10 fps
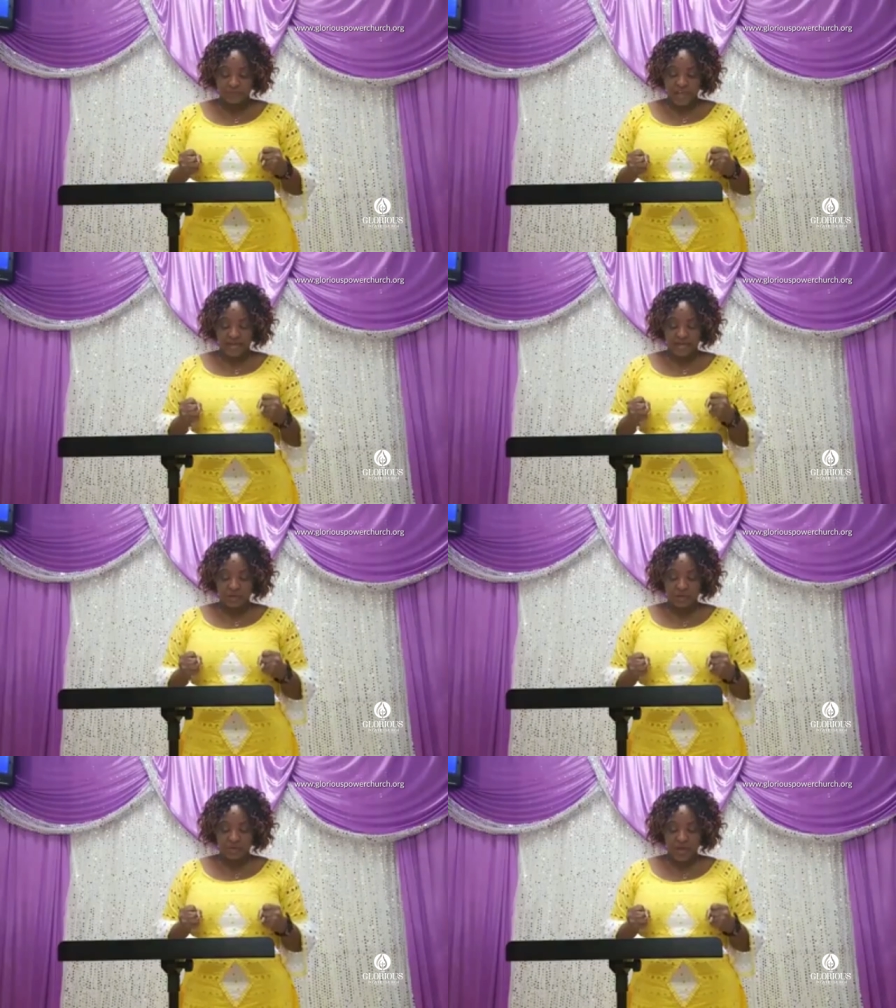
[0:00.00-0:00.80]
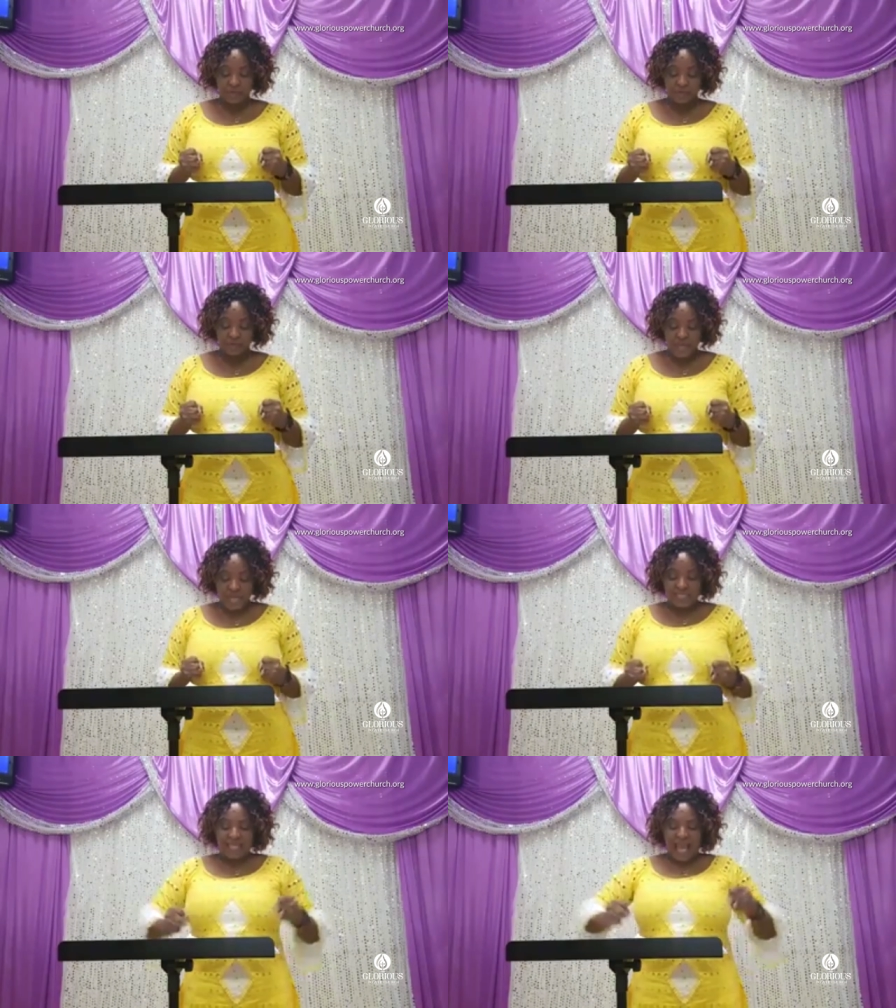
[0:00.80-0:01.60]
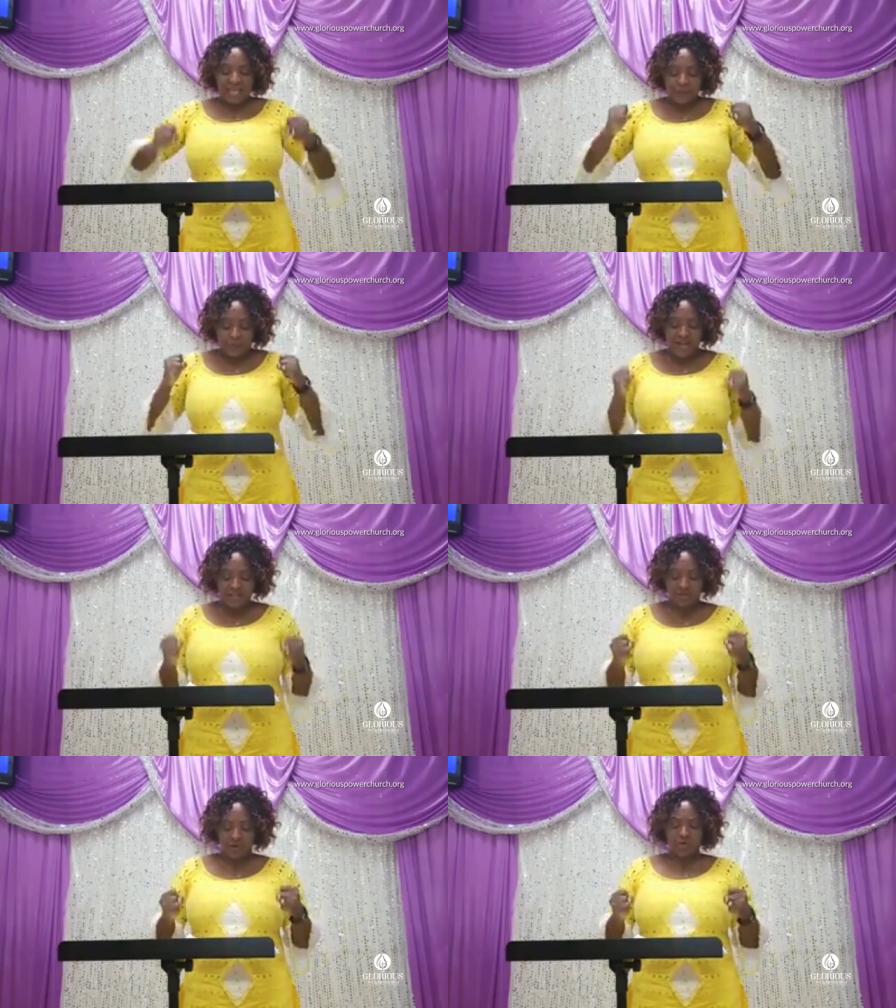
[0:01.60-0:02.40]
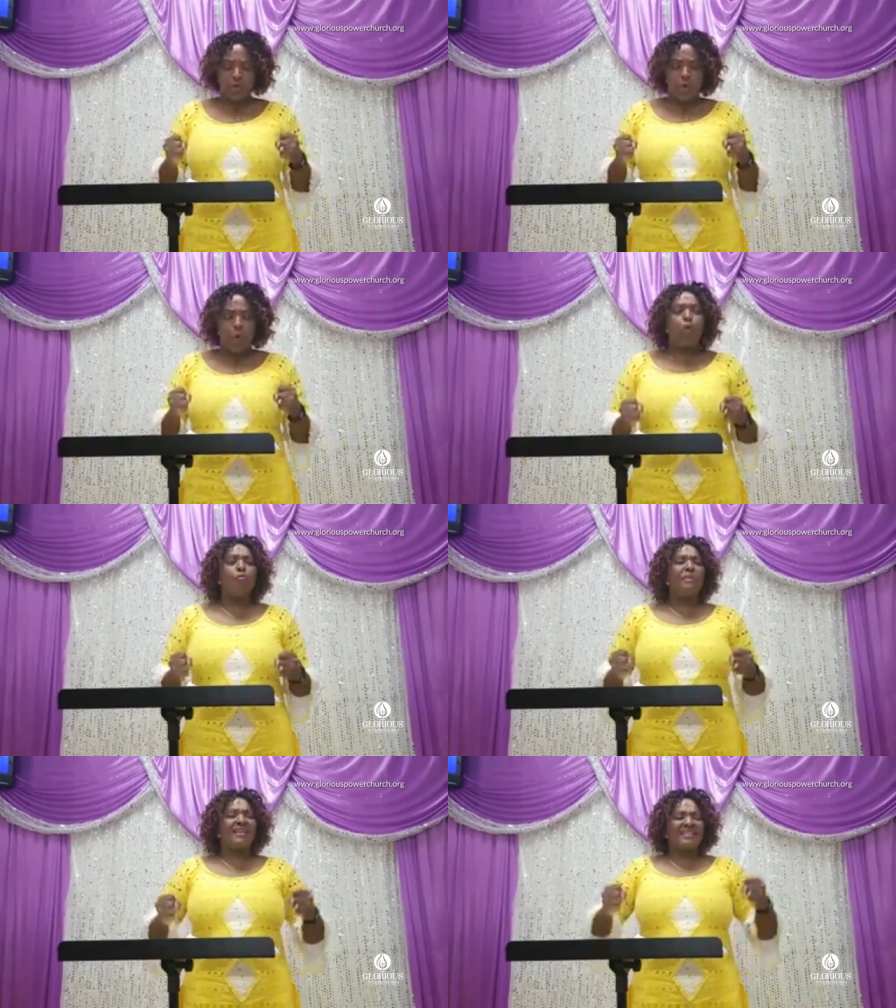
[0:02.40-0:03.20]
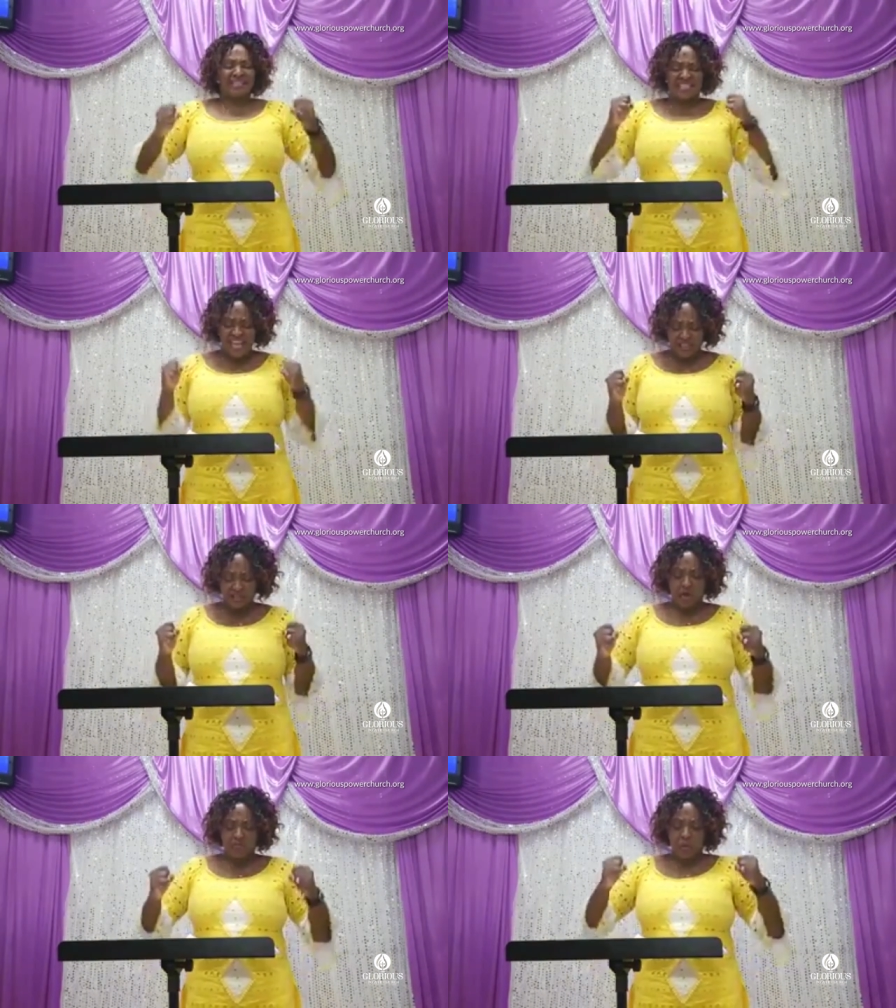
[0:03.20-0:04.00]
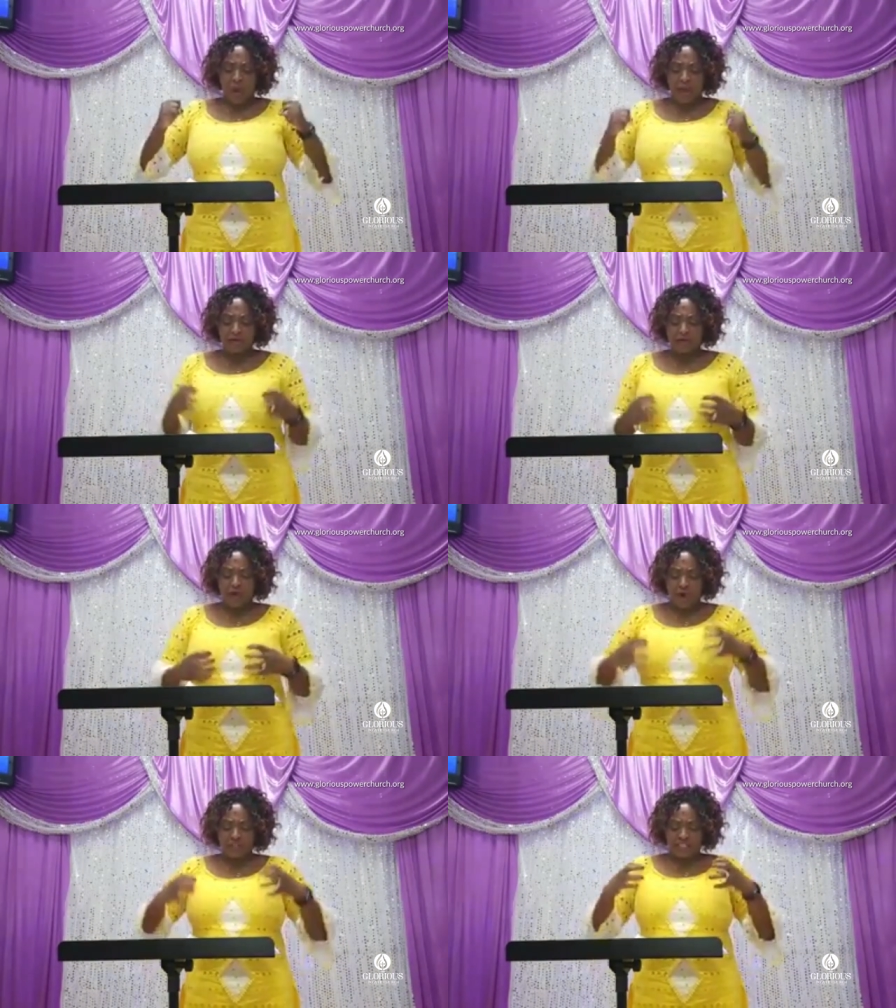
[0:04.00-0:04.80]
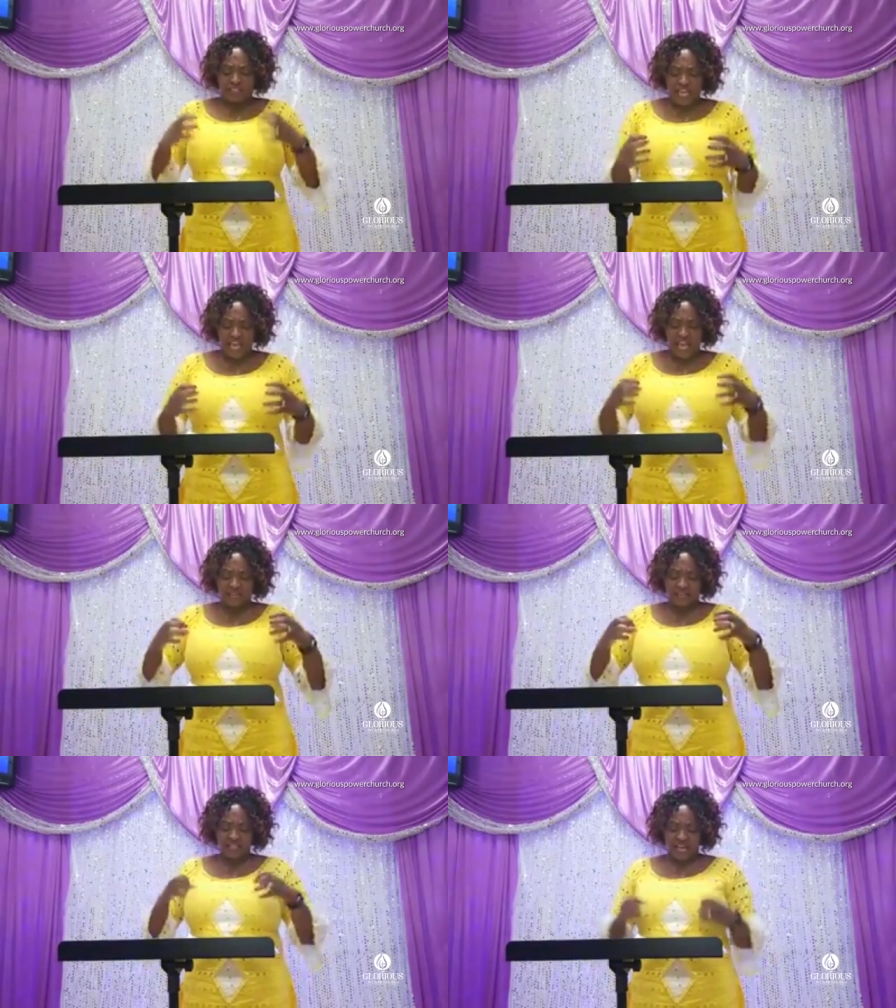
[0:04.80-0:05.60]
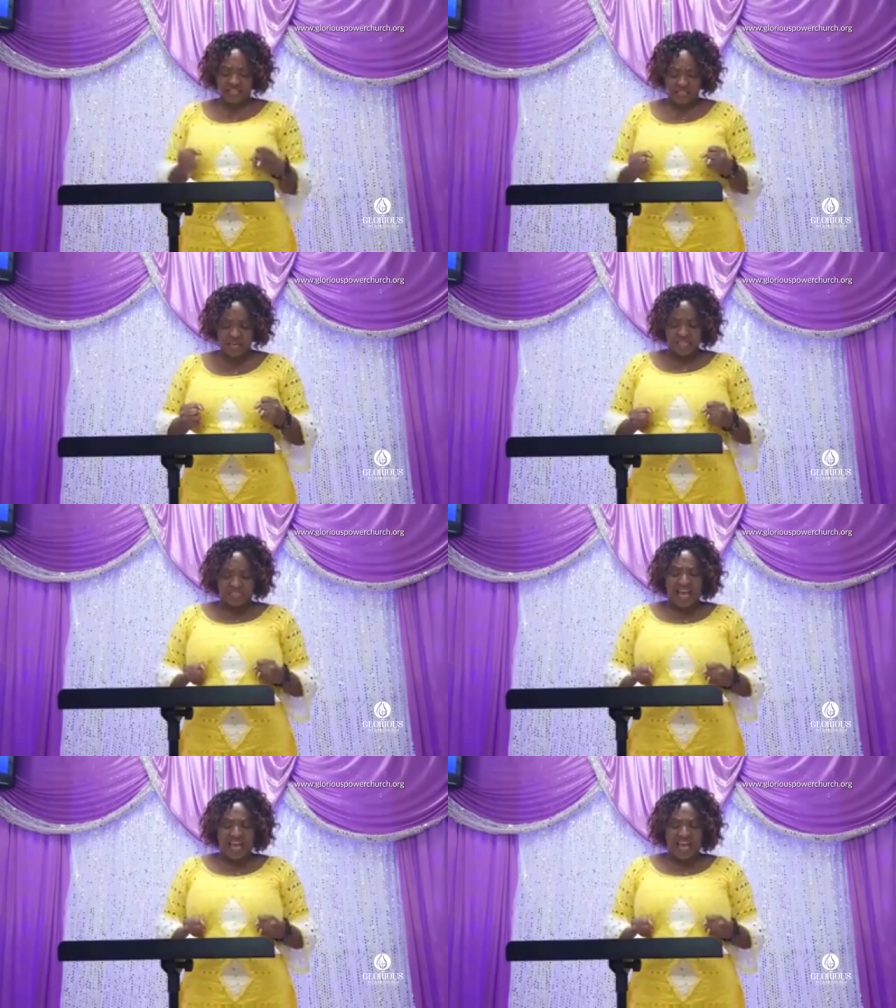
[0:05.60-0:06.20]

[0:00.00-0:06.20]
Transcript: Hallelujah. Amen. That person who meditates on the word of God day and night.